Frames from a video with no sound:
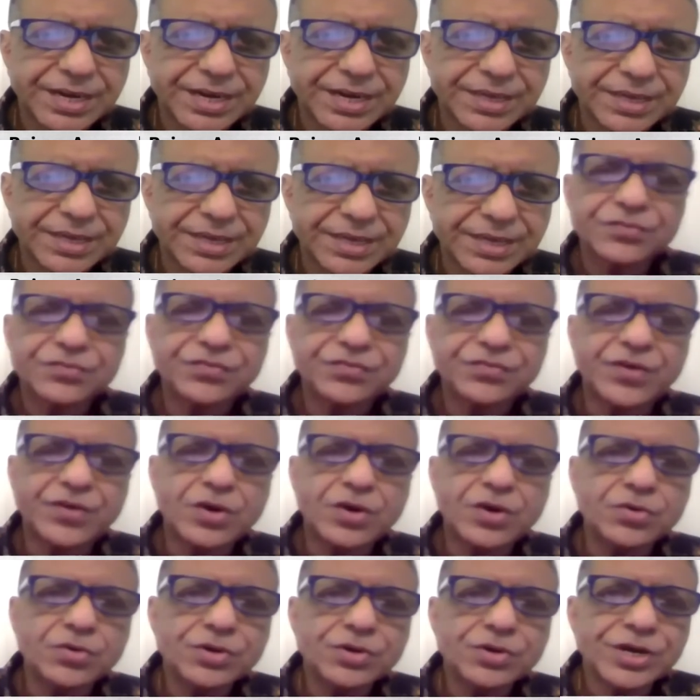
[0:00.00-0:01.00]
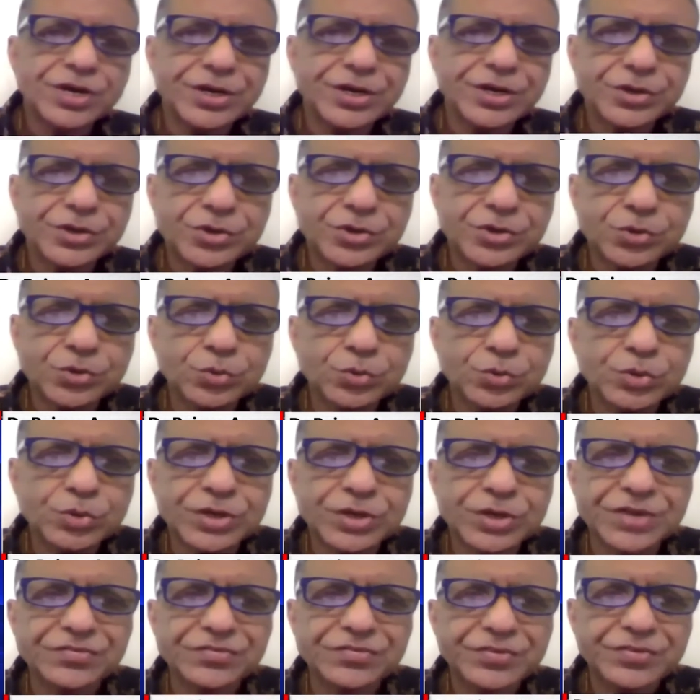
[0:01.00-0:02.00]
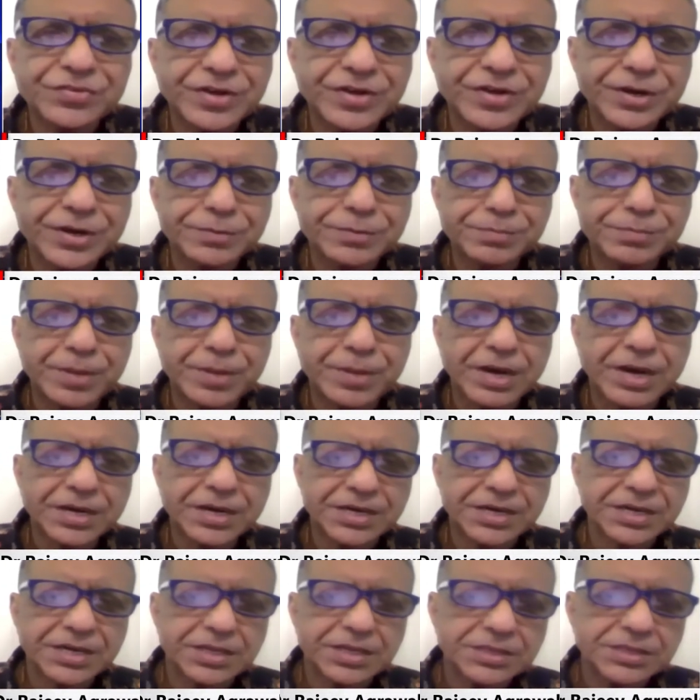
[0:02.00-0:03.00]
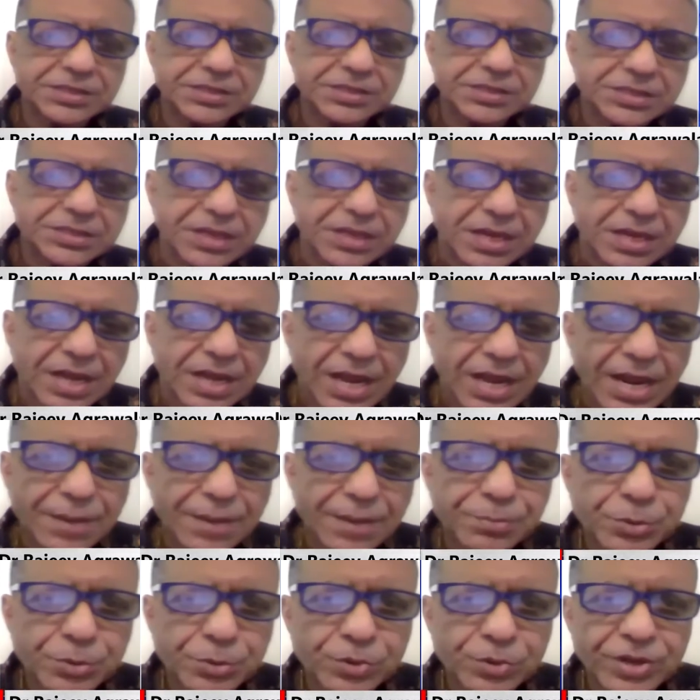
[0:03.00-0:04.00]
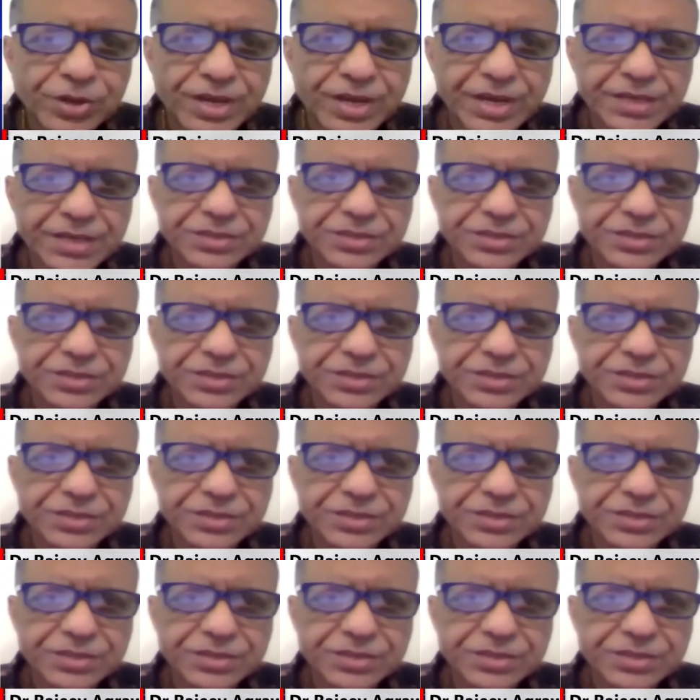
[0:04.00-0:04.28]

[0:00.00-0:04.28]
So they are not similar. They are found in two different particles.